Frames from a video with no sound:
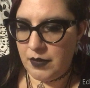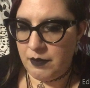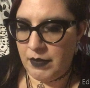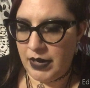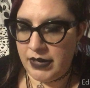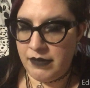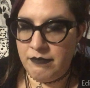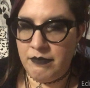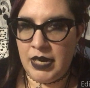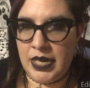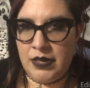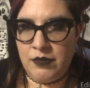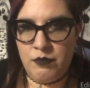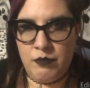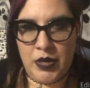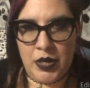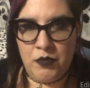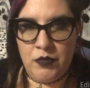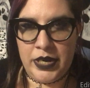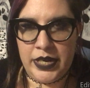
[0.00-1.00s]

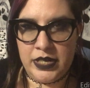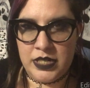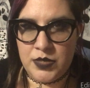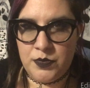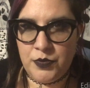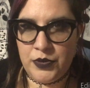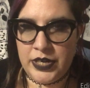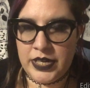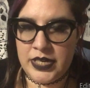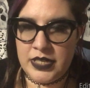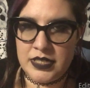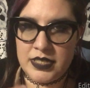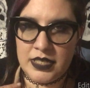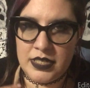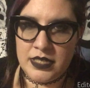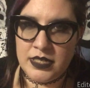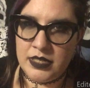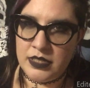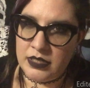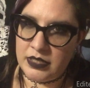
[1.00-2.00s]
my weight is pretty
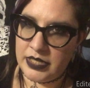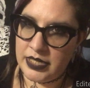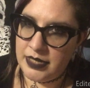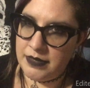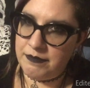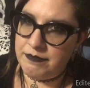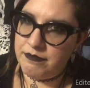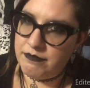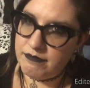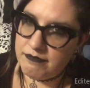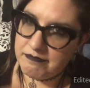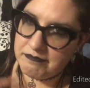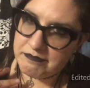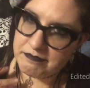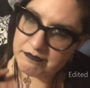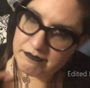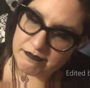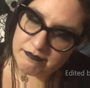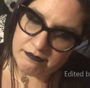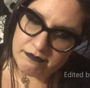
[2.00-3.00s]
consistently
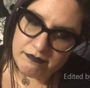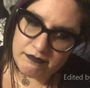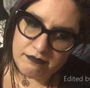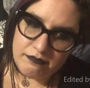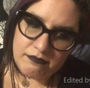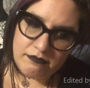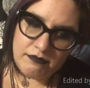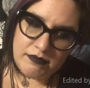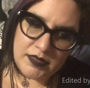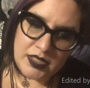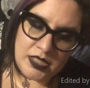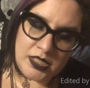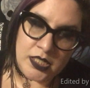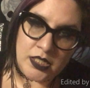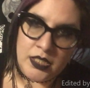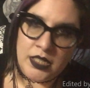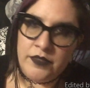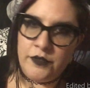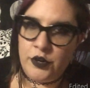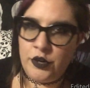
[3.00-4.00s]

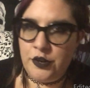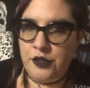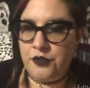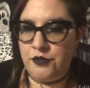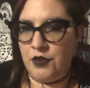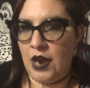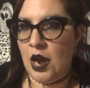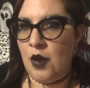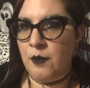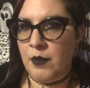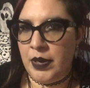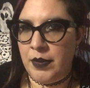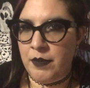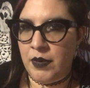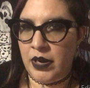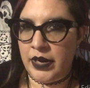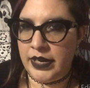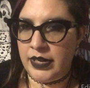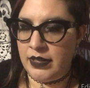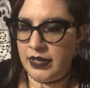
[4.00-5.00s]
delivered throughout my
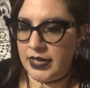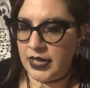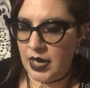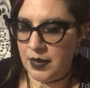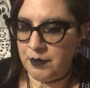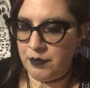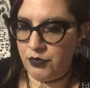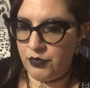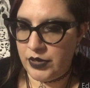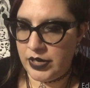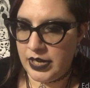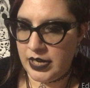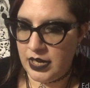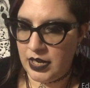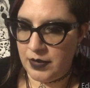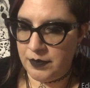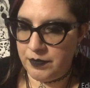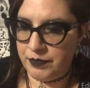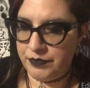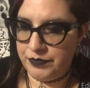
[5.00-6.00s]
body. Like, I'm pretty
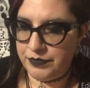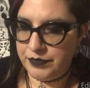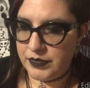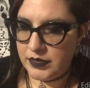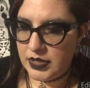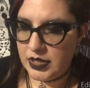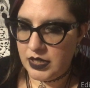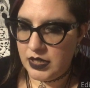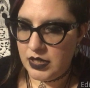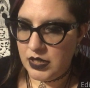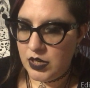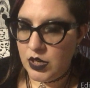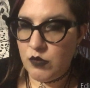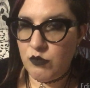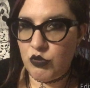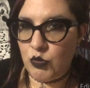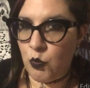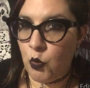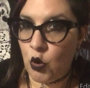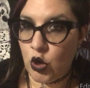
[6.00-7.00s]

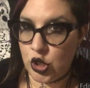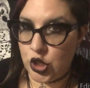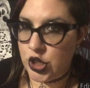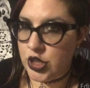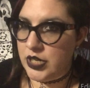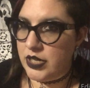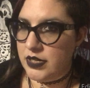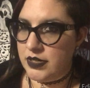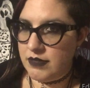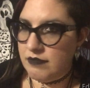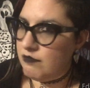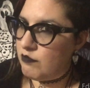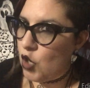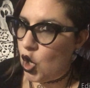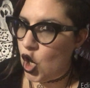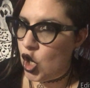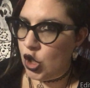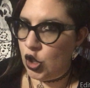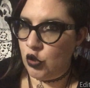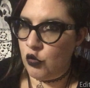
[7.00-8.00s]
proportionate
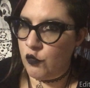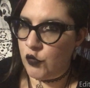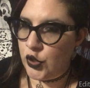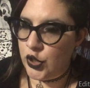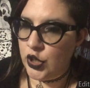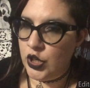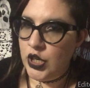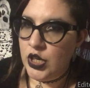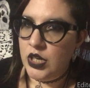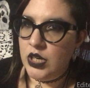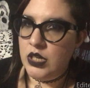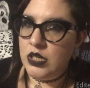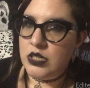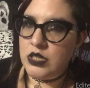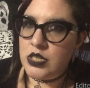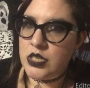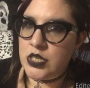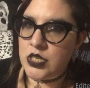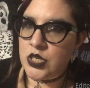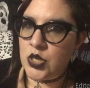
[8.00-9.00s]
all over.
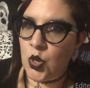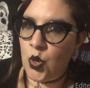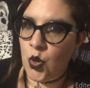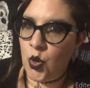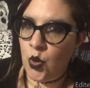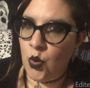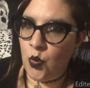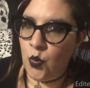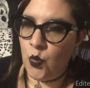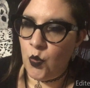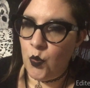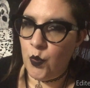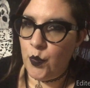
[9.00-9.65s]
So